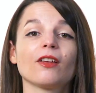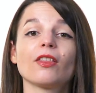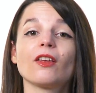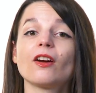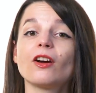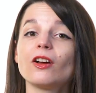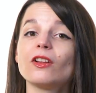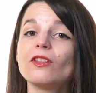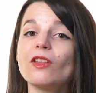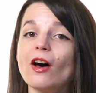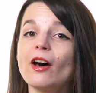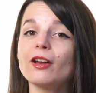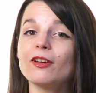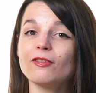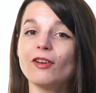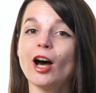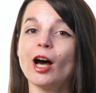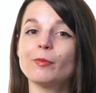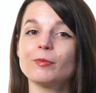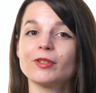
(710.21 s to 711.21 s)
There are a lot
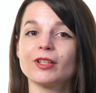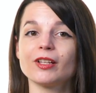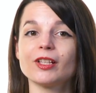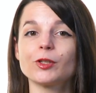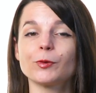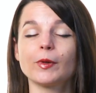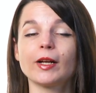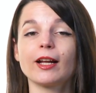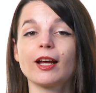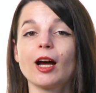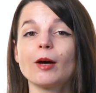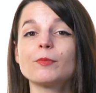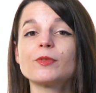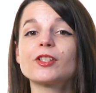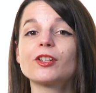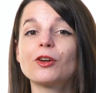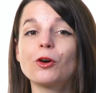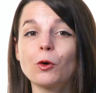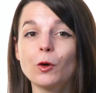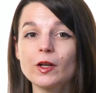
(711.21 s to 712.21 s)
of options when it comes
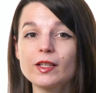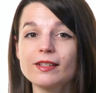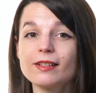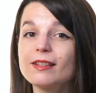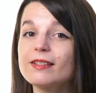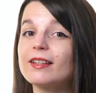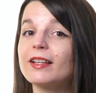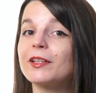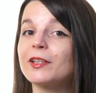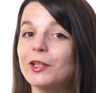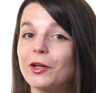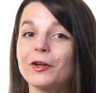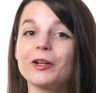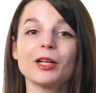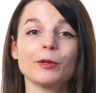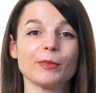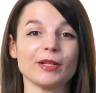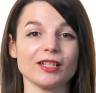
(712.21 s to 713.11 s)
to courses and learning